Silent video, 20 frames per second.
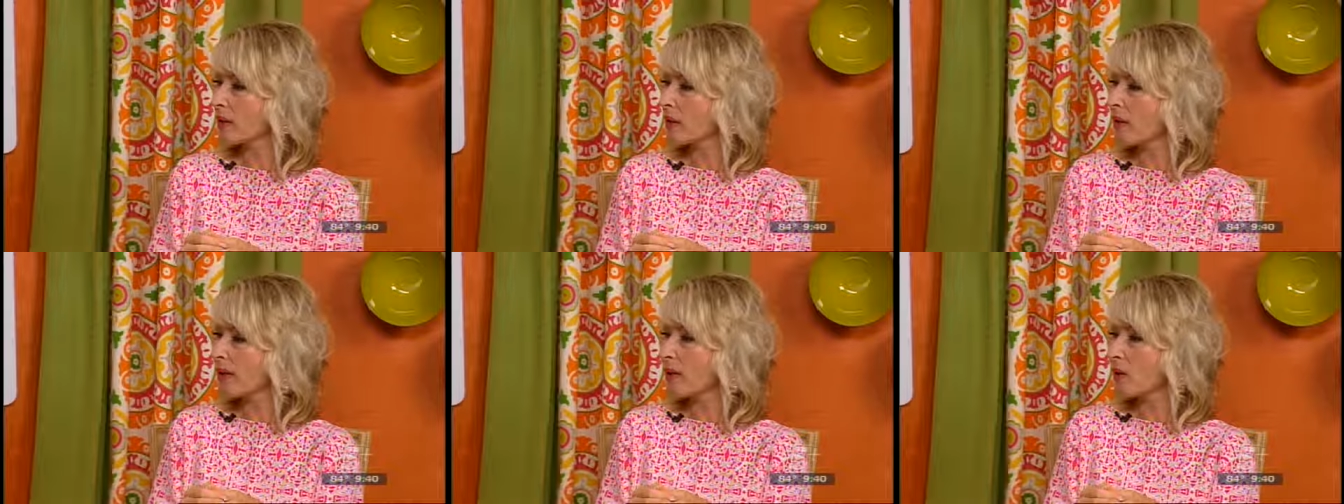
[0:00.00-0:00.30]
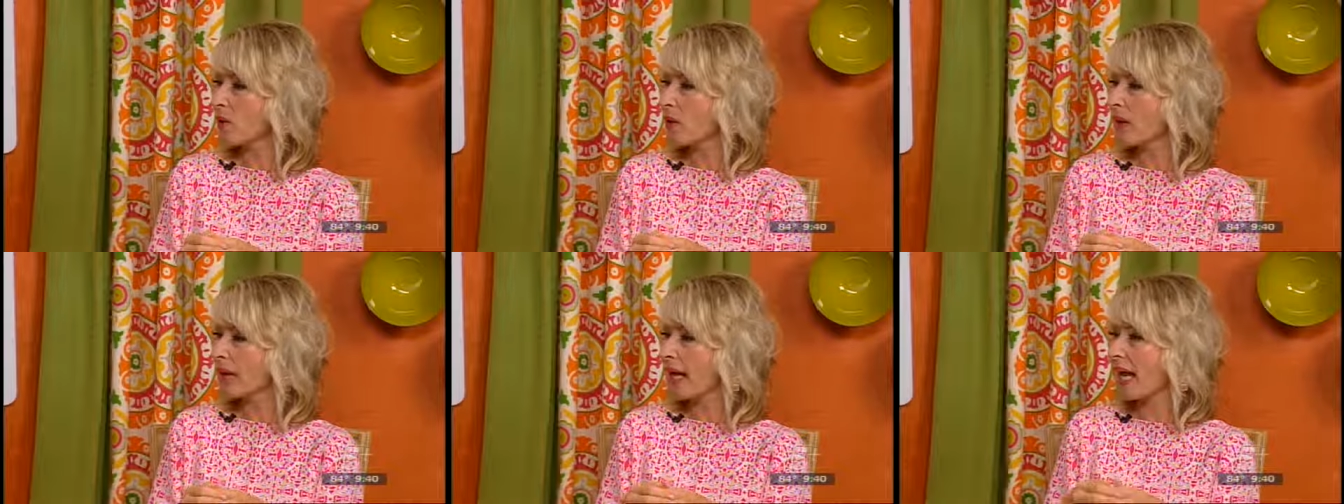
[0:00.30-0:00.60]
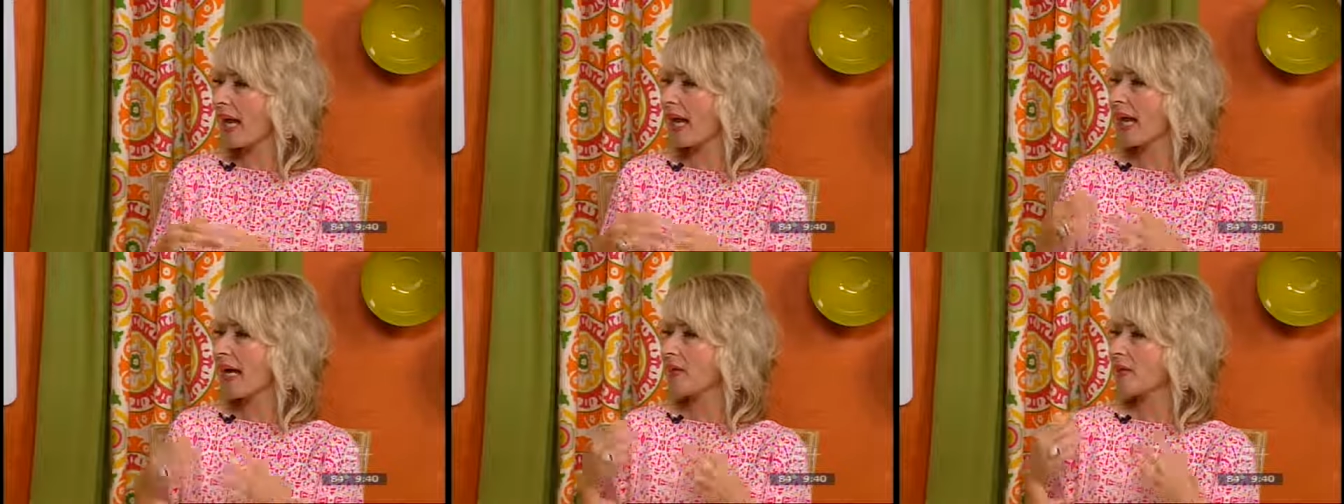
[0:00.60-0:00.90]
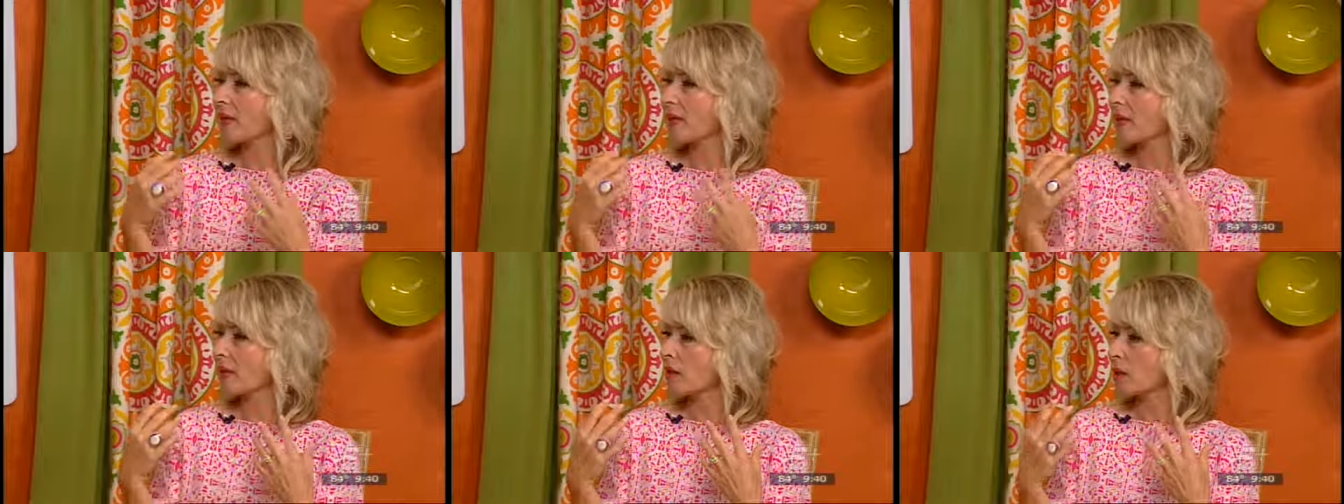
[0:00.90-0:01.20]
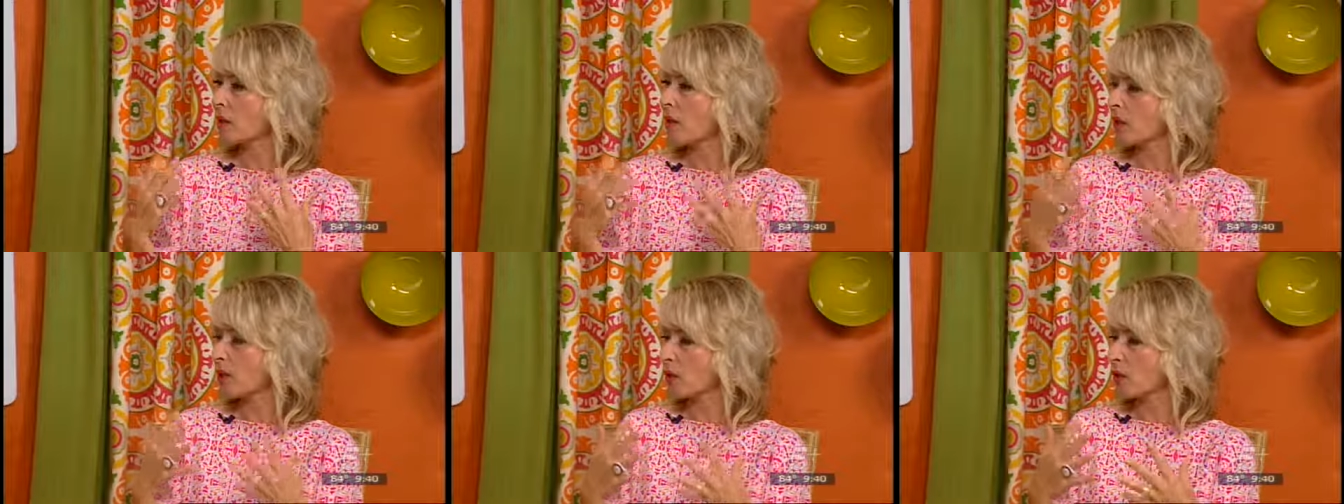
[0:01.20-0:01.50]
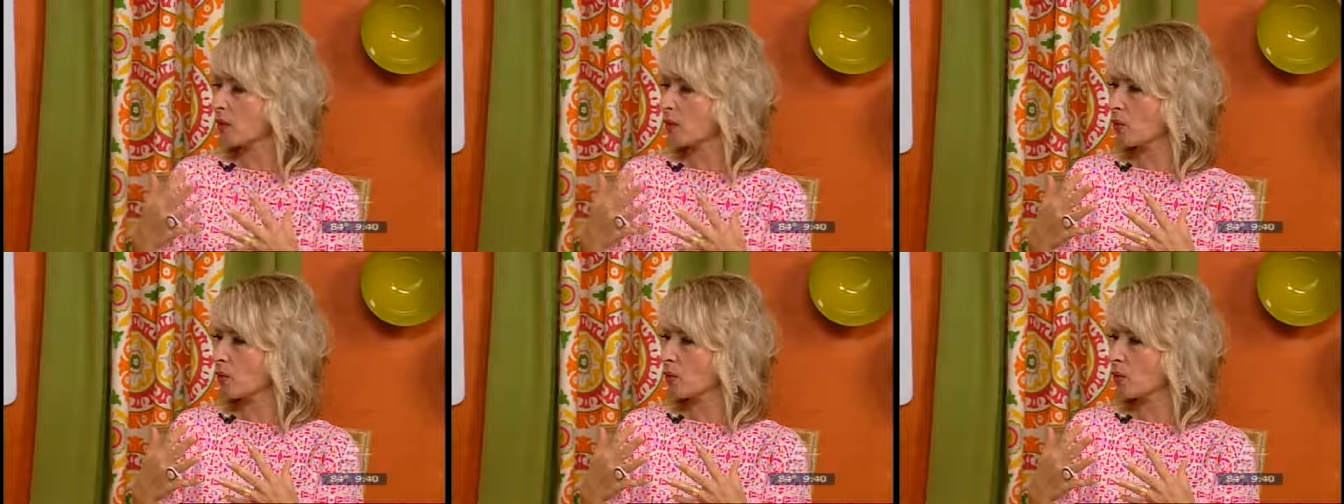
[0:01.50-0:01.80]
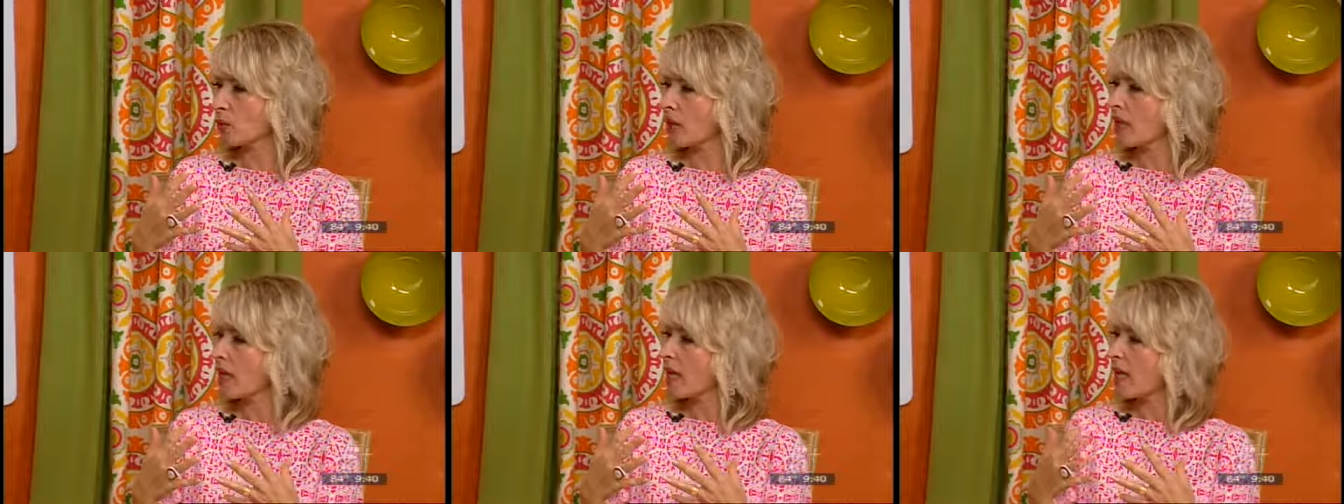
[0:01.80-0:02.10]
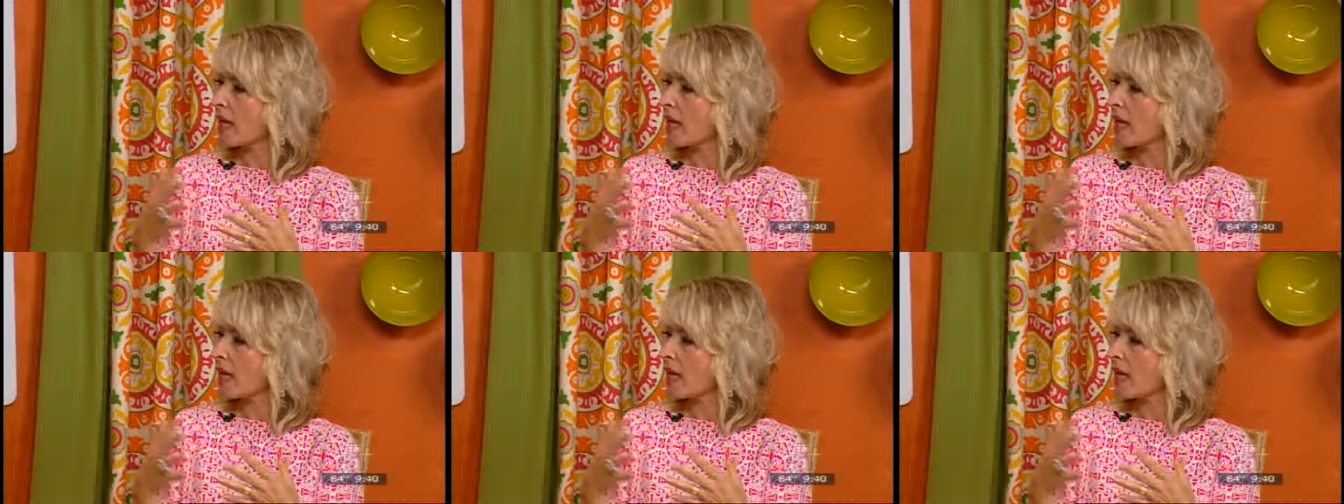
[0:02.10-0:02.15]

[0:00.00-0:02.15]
really want to have a little bit cooler.